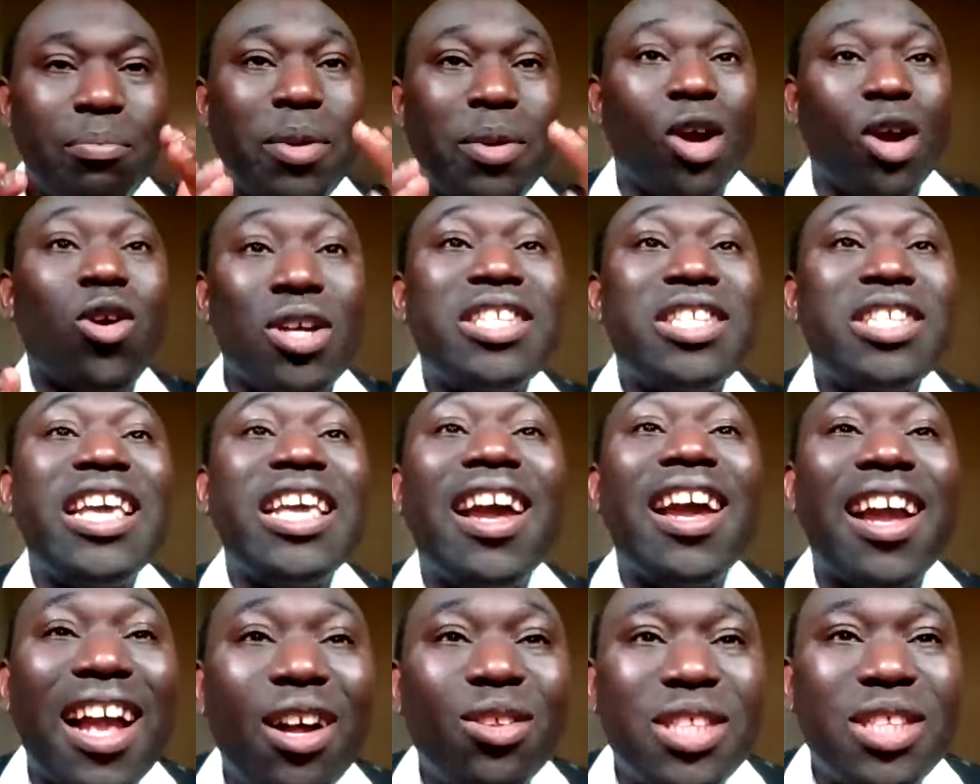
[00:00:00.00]
Because
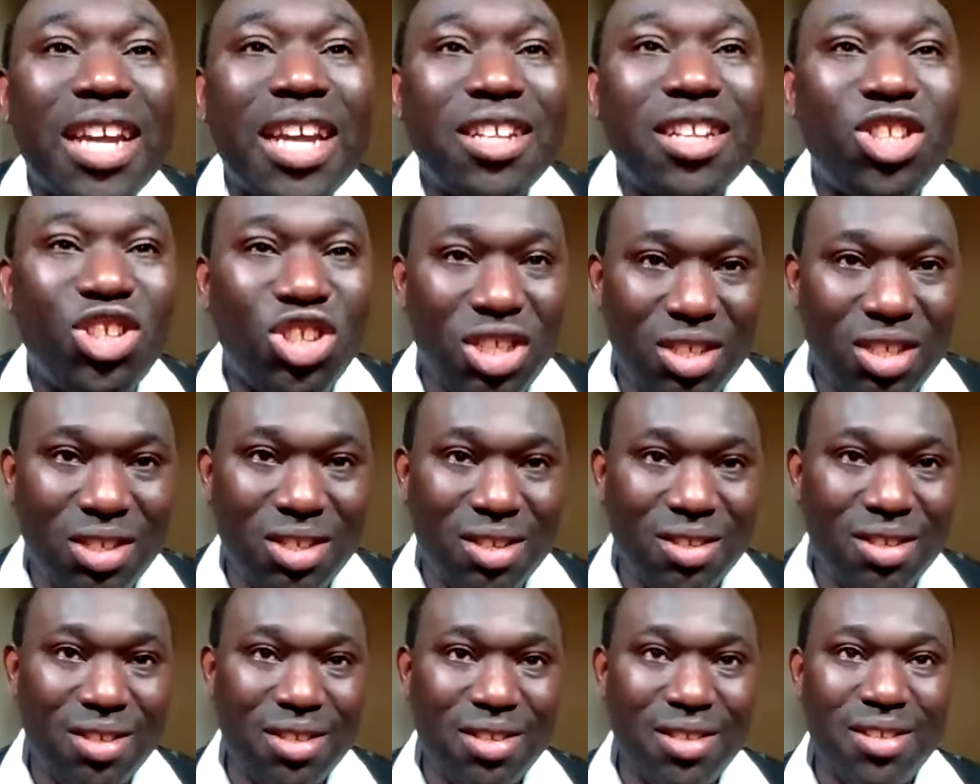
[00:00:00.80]
he encountered
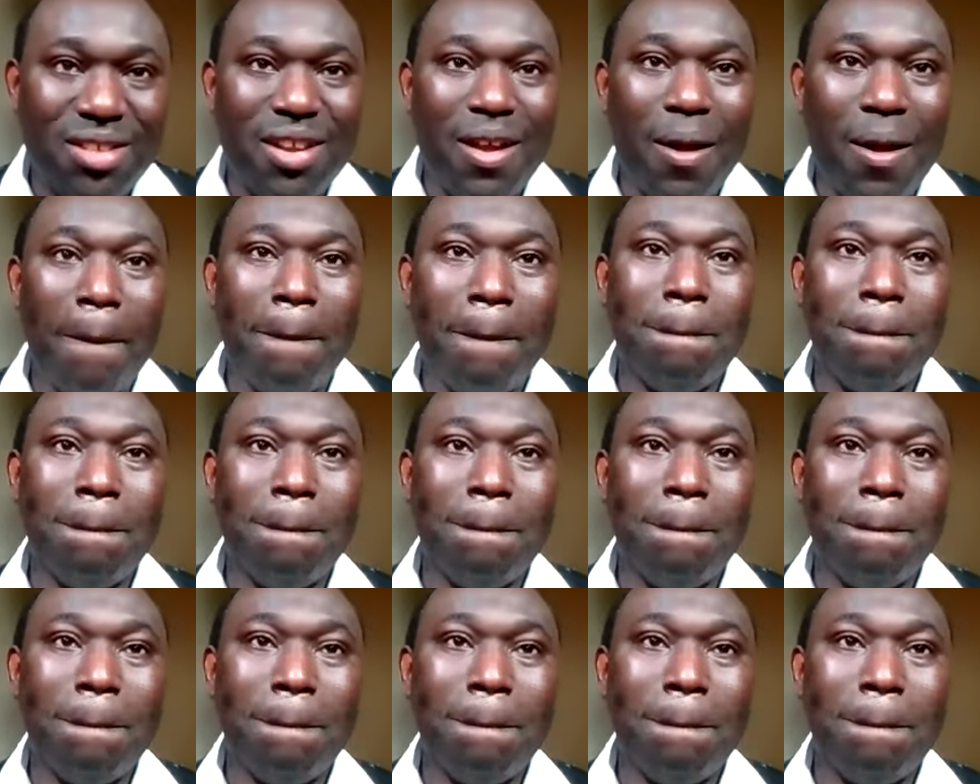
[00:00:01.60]
Jesus.